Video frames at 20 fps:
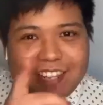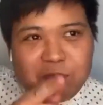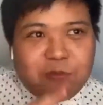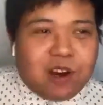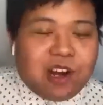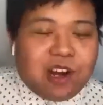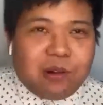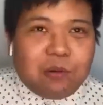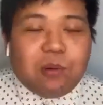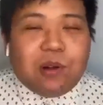then.
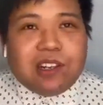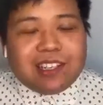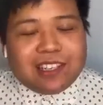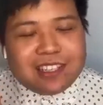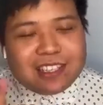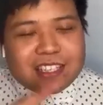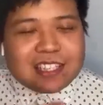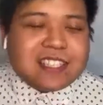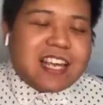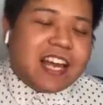Well,
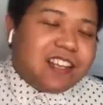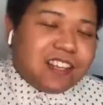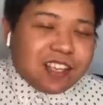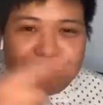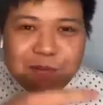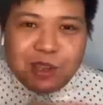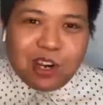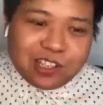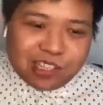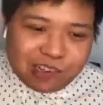we'll send
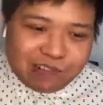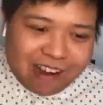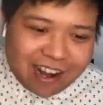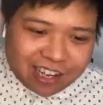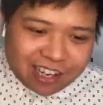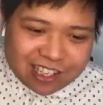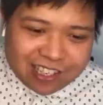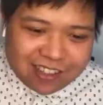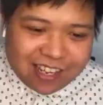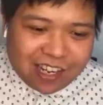them your
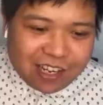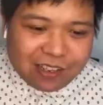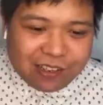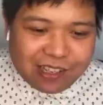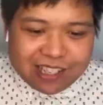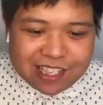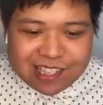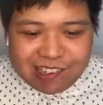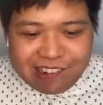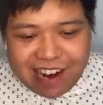direction then on
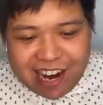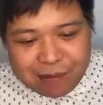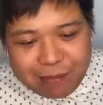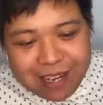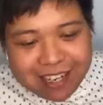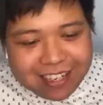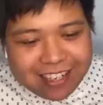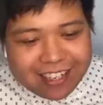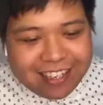Instagram.